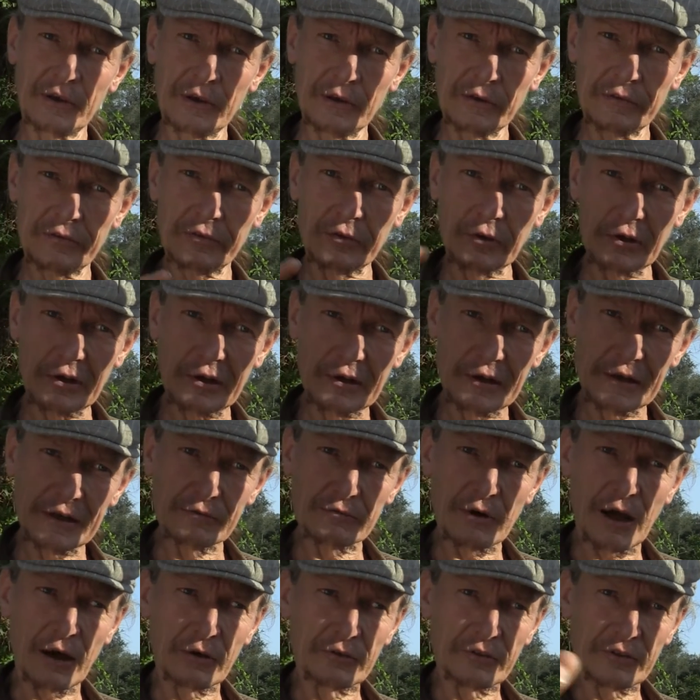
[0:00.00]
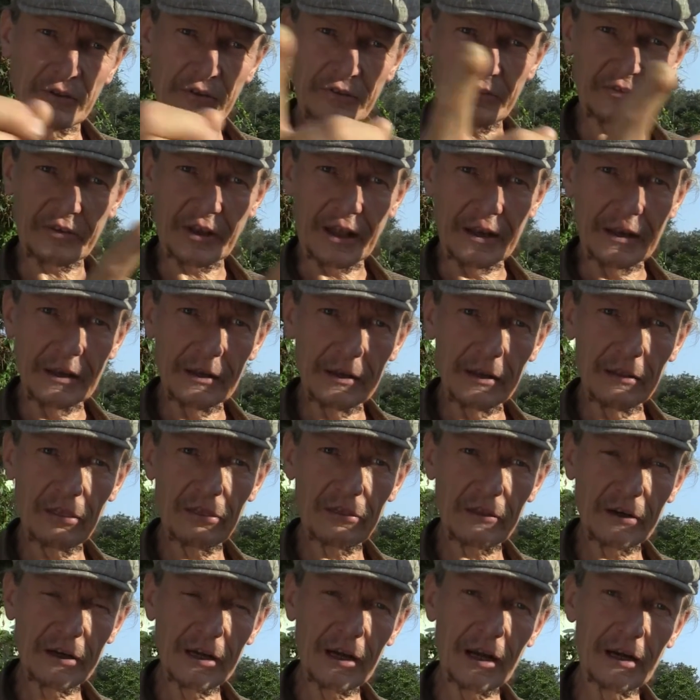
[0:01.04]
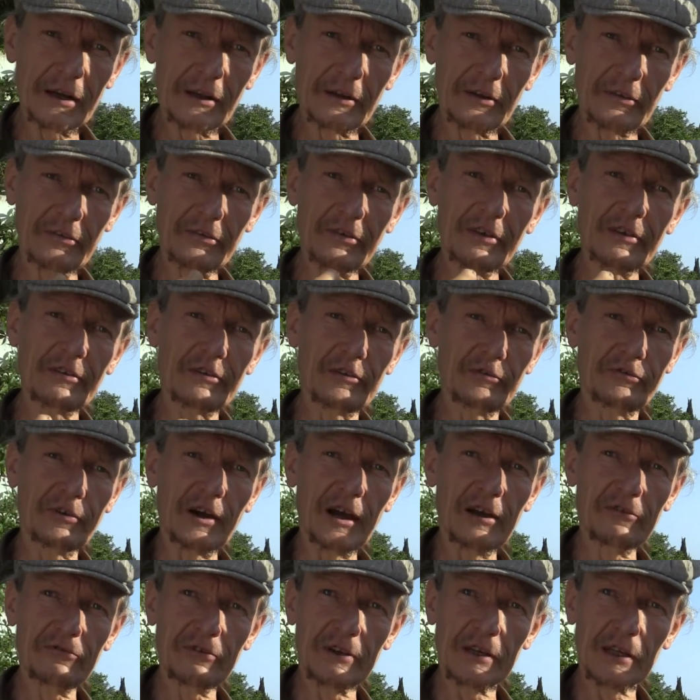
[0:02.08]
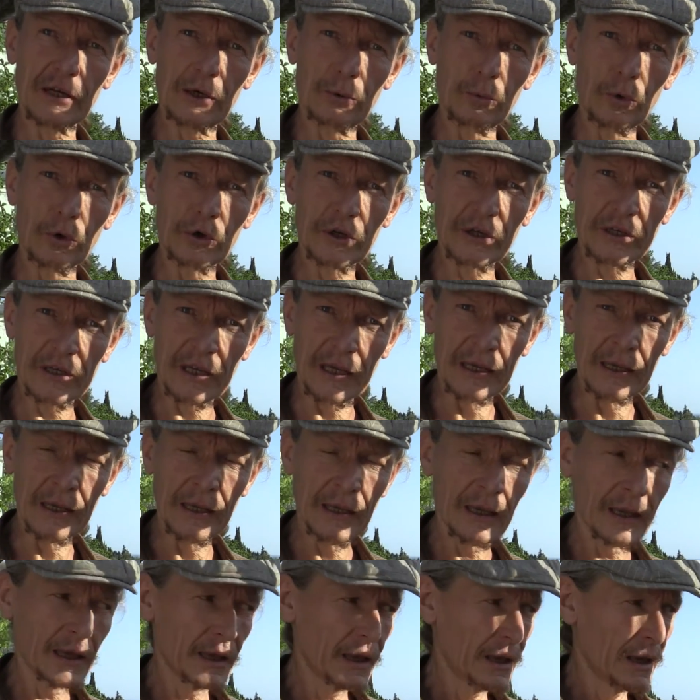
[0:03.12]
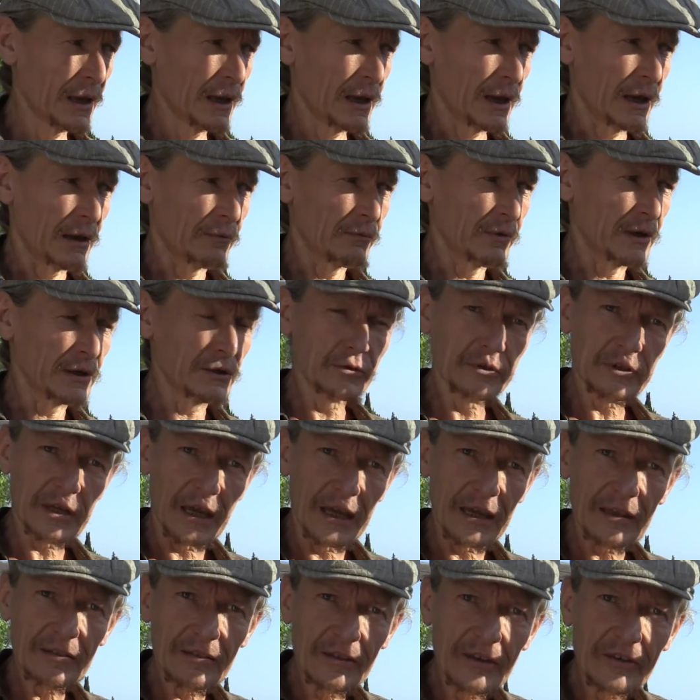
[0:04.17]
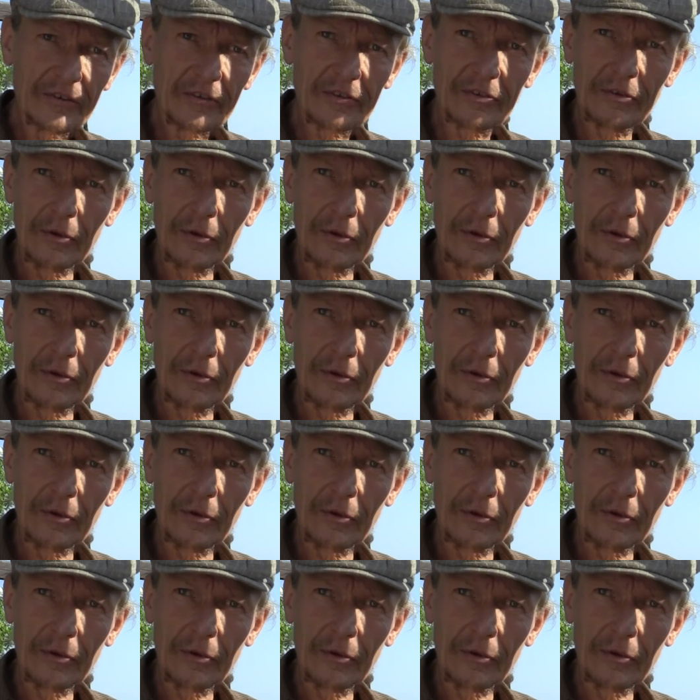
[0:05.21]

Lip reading: circling around the Sun in 365.25 days. And when you take this